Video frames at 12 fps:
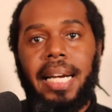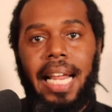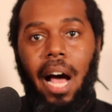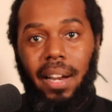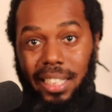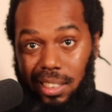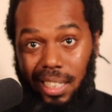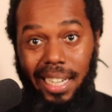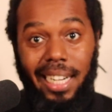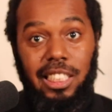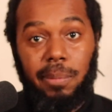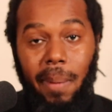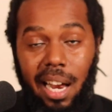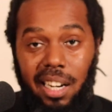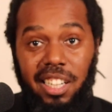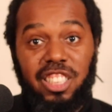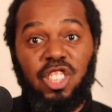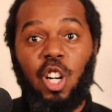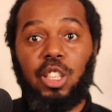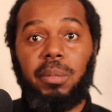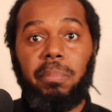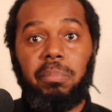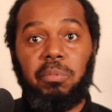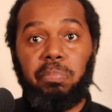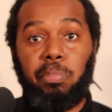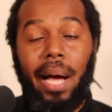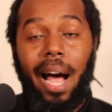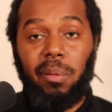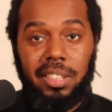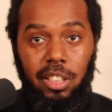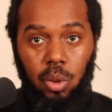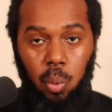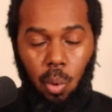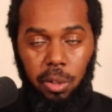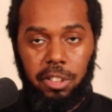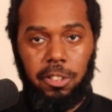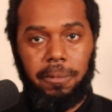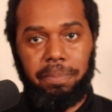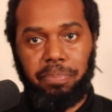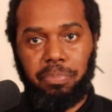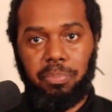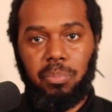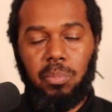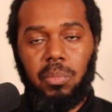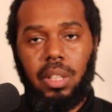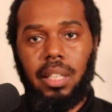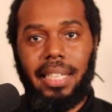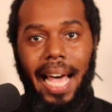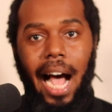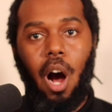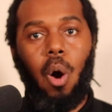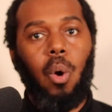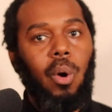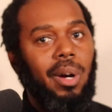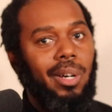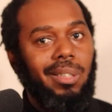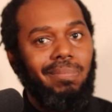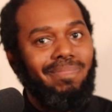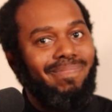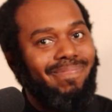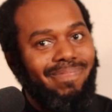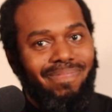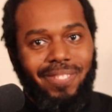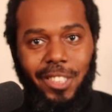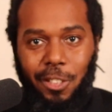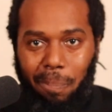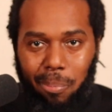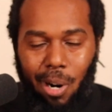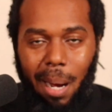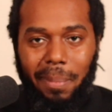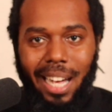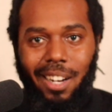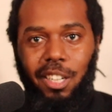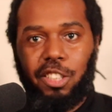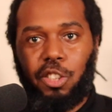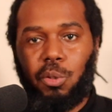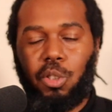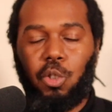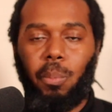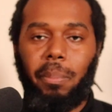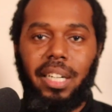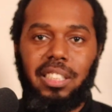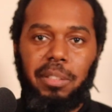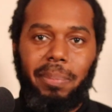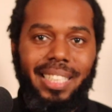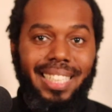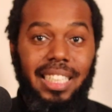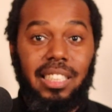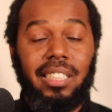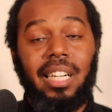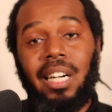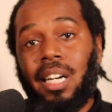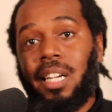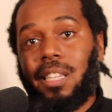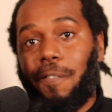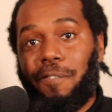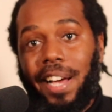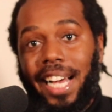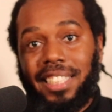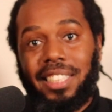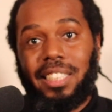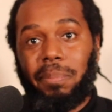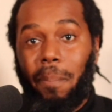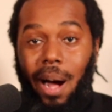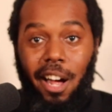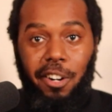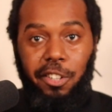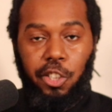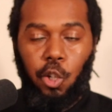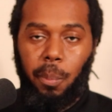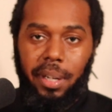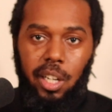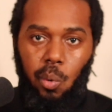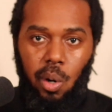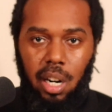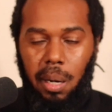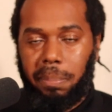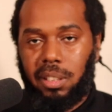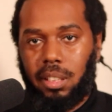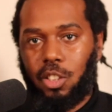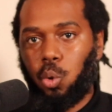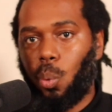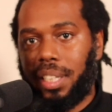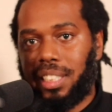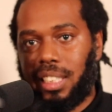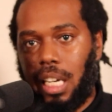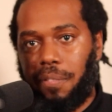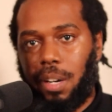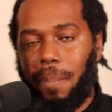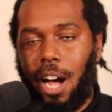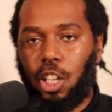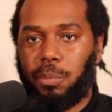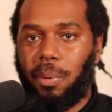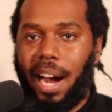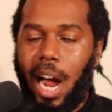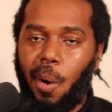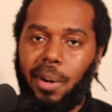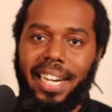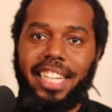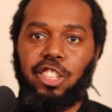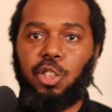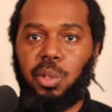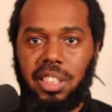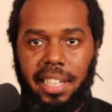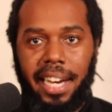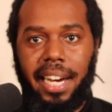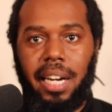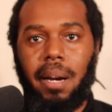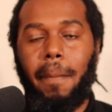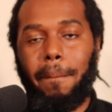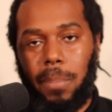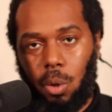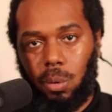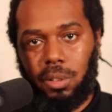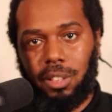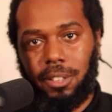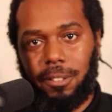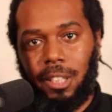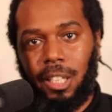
Now, let's say the smilodon starts pouncing towards you. Now, you're probably not going to do too much because the fastest modern human could run up to 27 miles per hour. That's Usain Bolt.